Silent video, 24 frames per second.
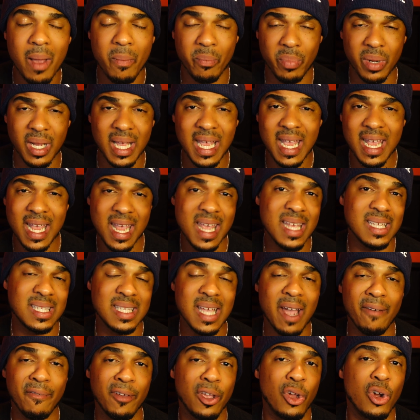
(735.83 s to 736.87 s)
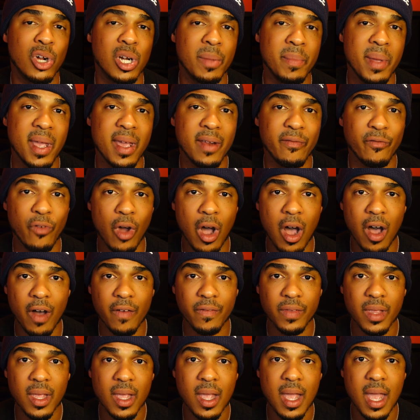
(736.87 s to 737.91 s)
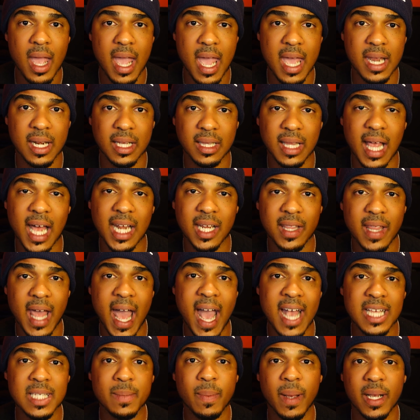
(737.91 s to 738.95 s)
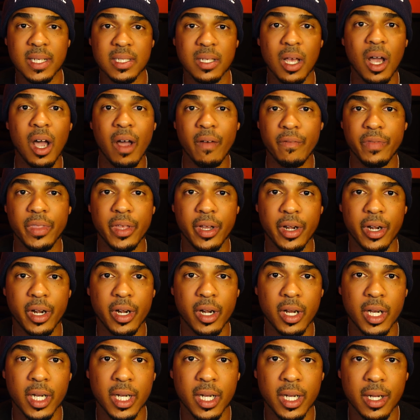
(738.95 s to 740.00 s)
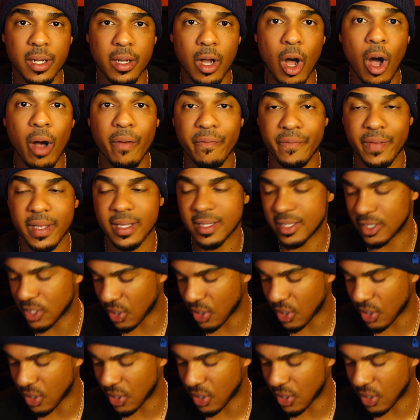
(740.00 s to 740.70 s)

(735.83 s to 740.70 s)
But he is definitely going to be involved in a lot of the aspects of their offense.